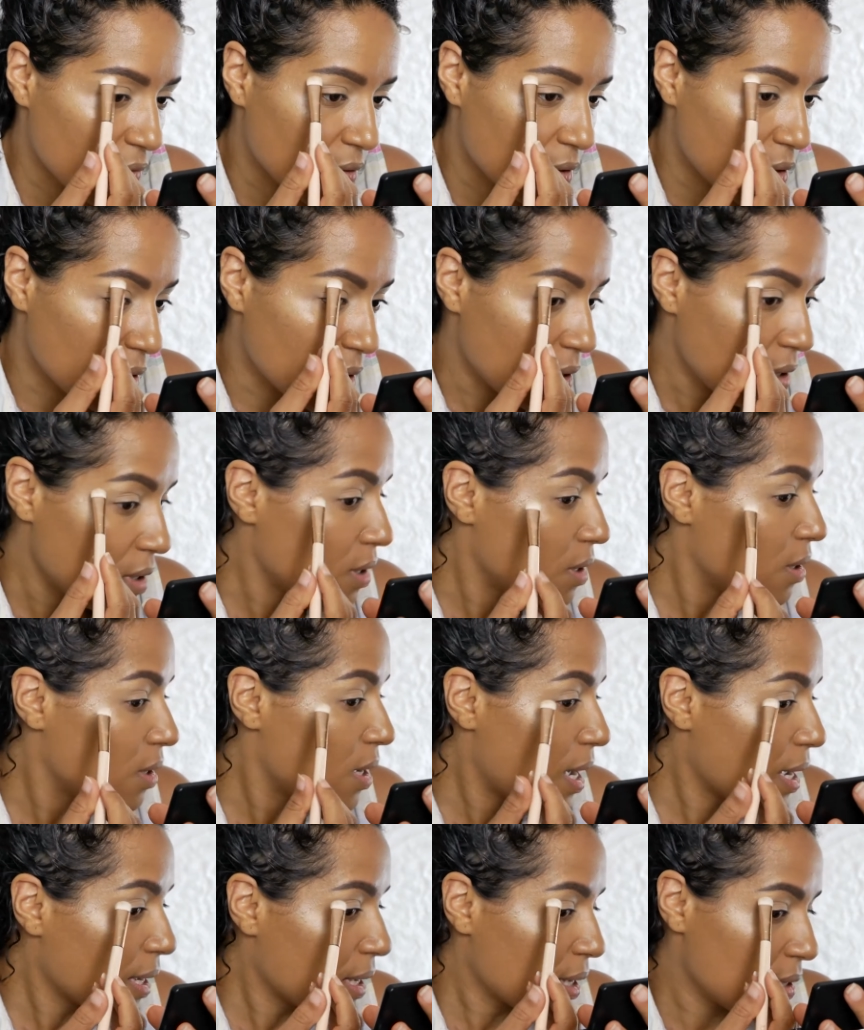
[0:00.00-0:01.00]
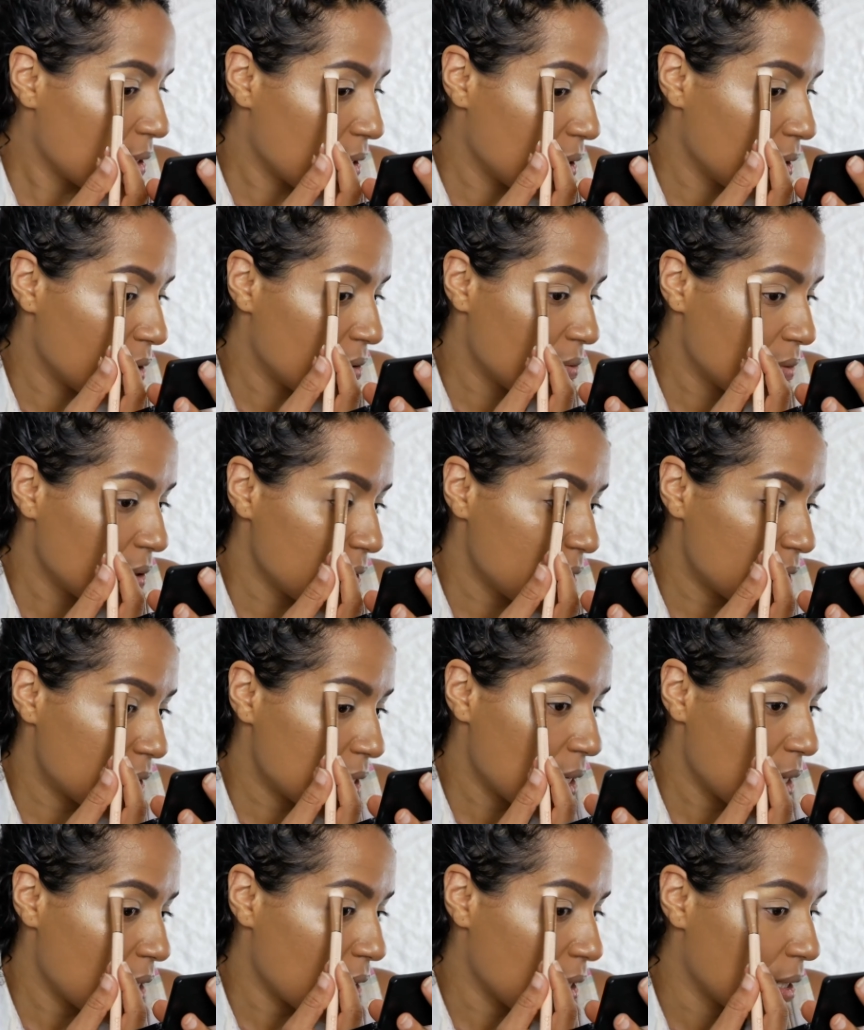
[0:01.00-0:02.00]
Yeah, I can literally
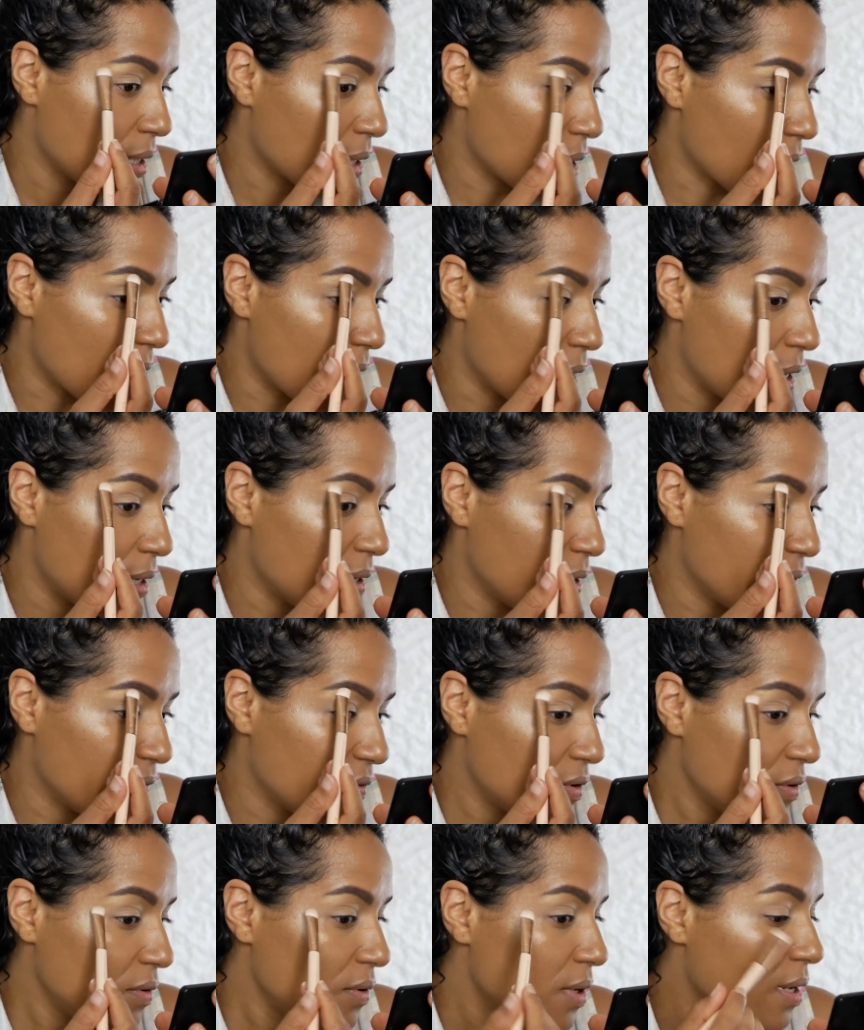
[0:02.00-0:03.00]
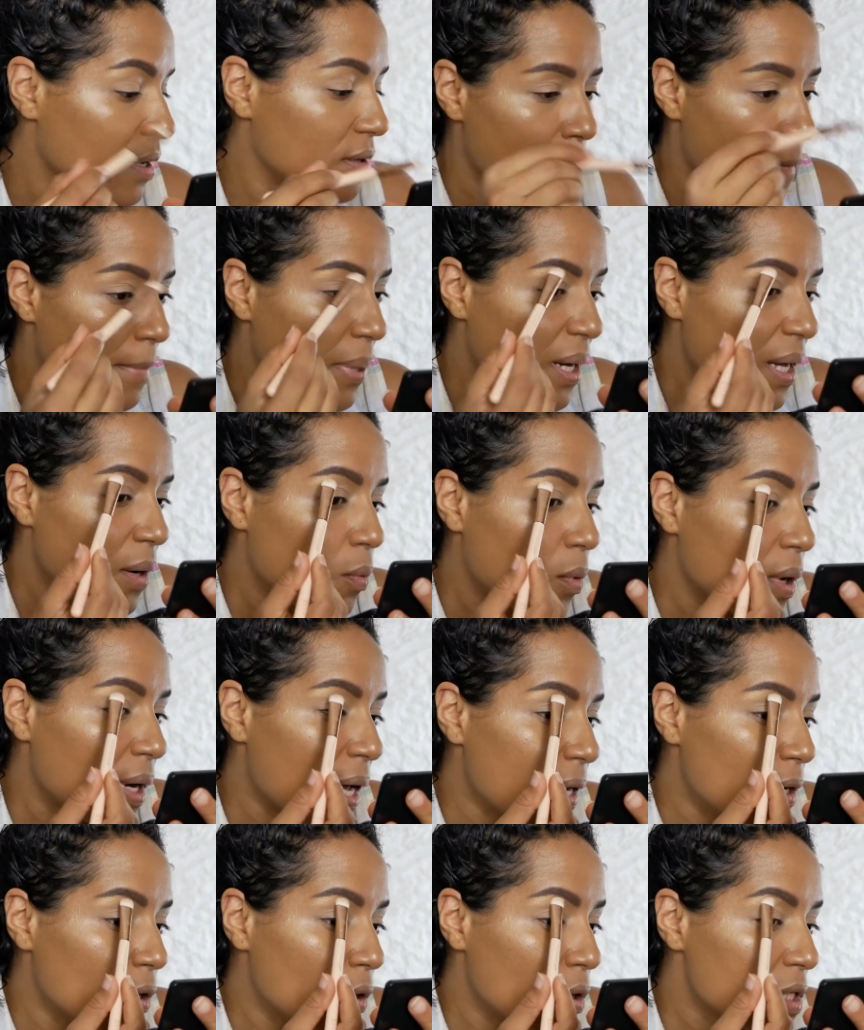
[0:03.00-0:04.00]
say like I never do that. But what
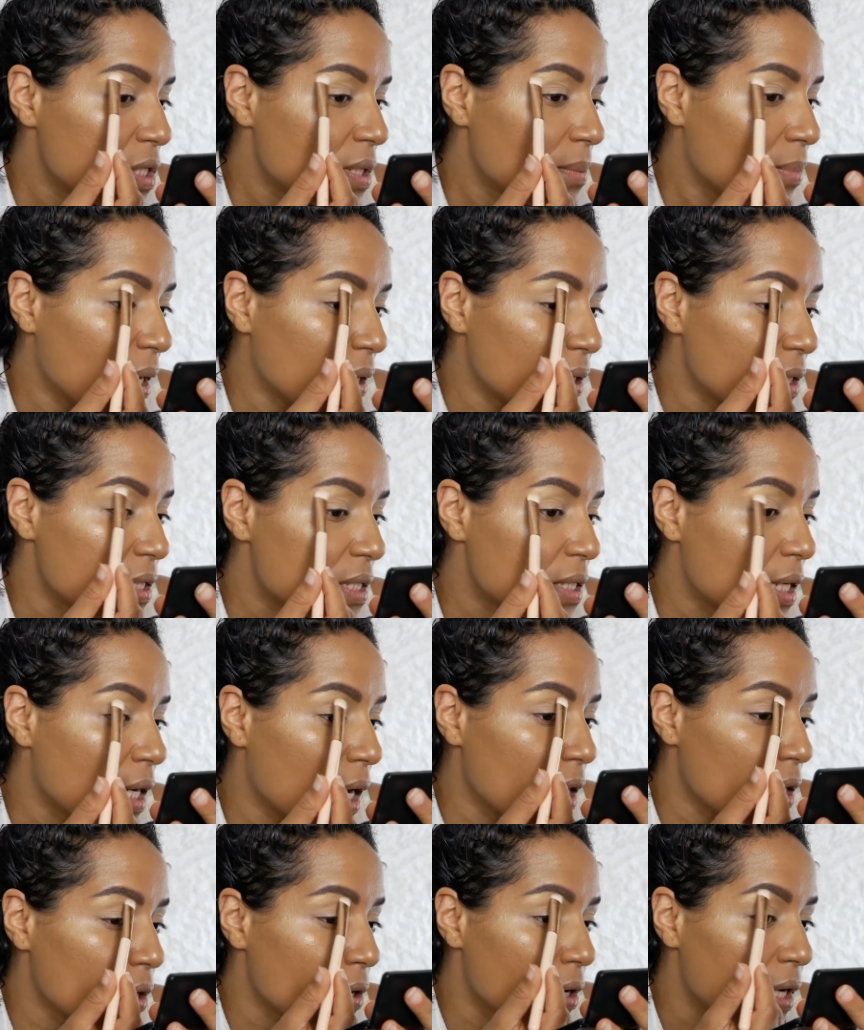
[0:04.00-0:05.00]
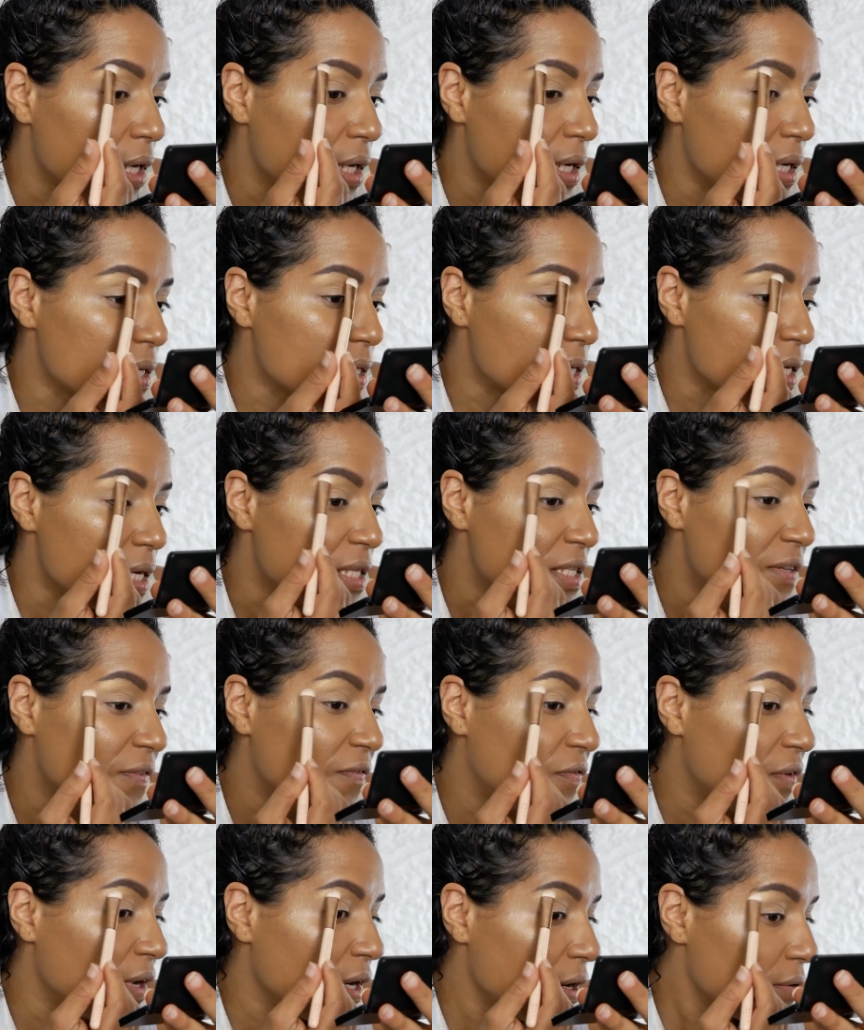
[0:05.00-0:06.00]
I noticed about this color is it's
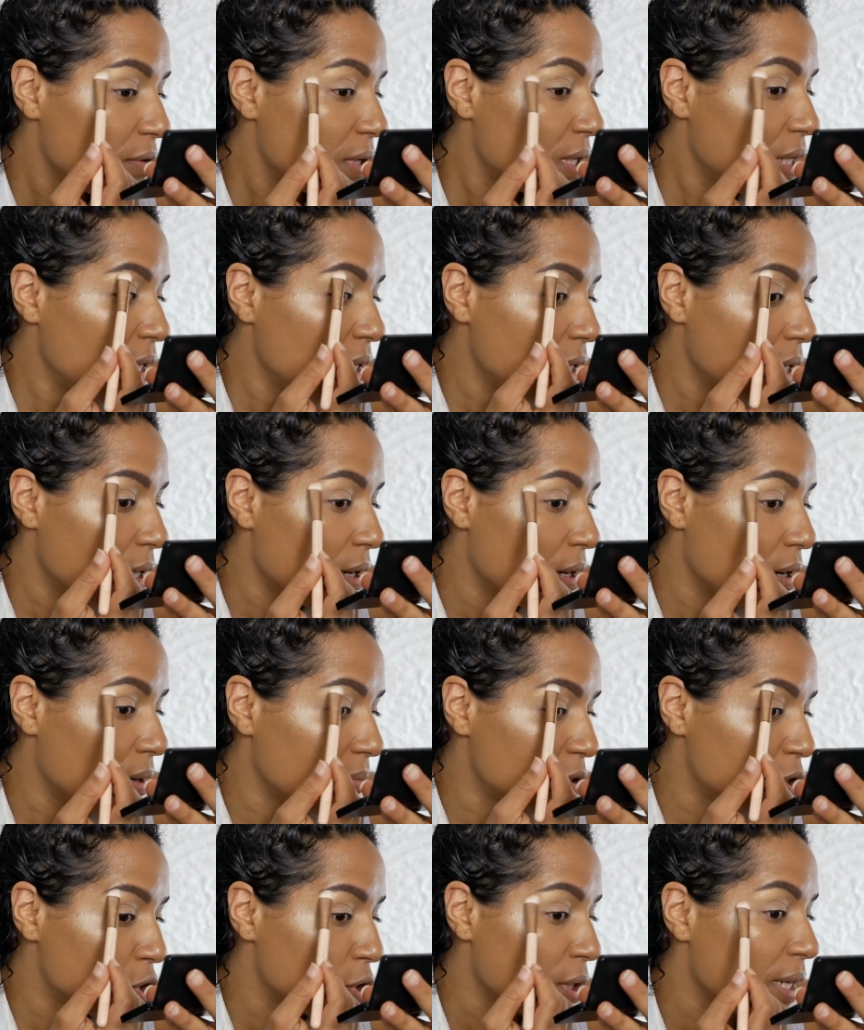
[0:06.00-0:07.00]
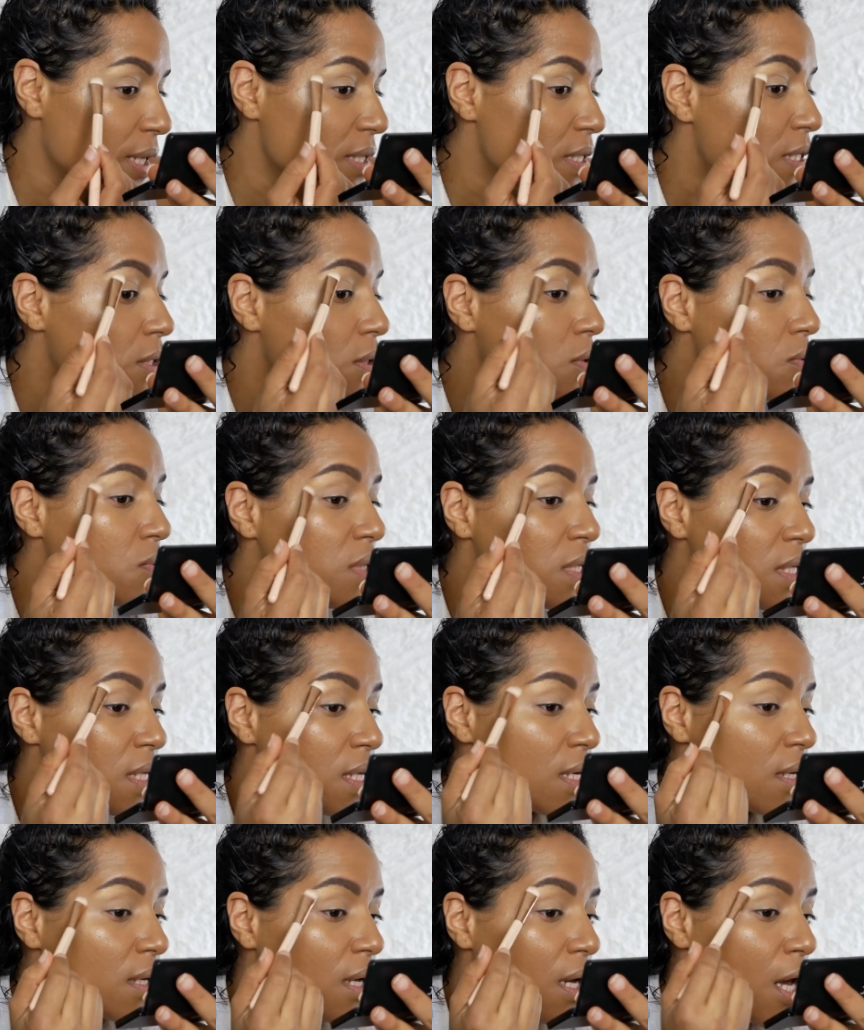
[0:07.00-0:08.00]
very
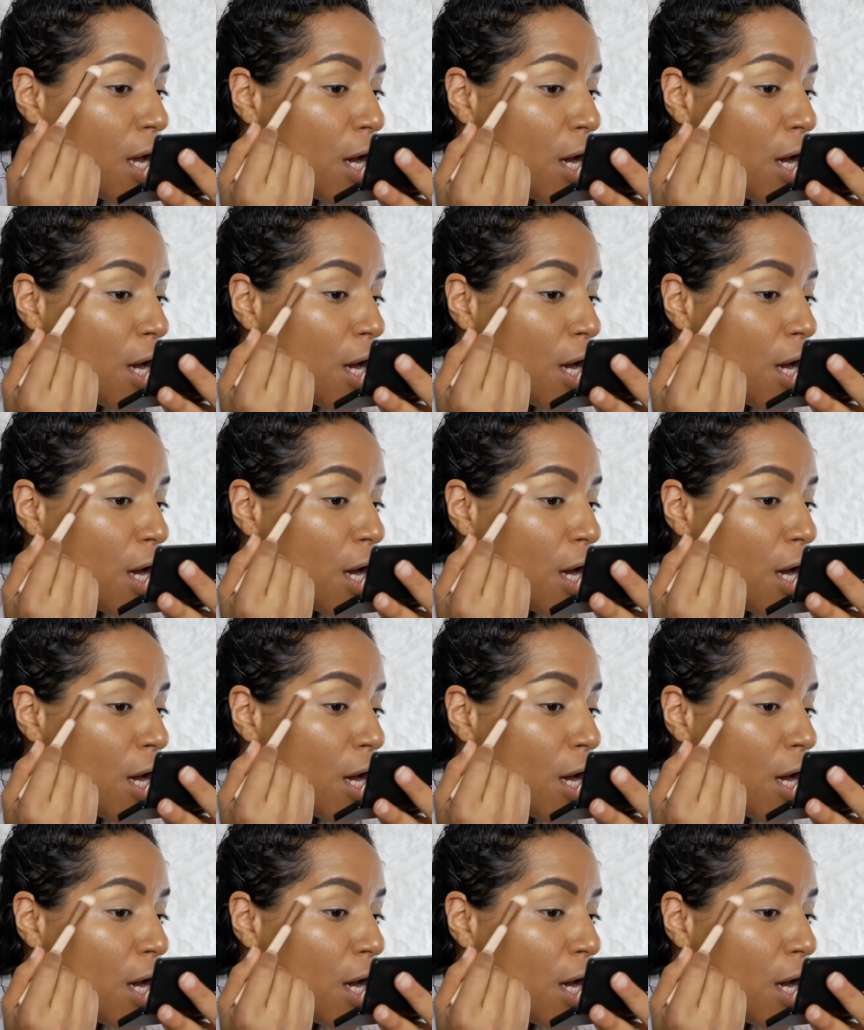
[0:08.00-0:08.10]
translucent.